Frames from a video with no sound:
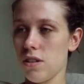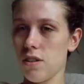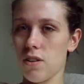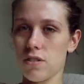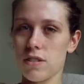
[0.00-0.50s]

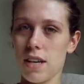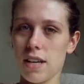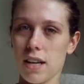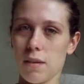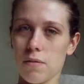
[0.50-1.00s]
not
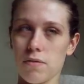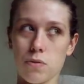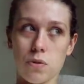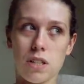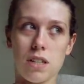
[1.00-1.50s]
seeing anyone
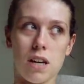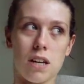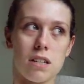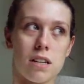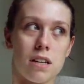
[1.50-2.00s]
for 14 days.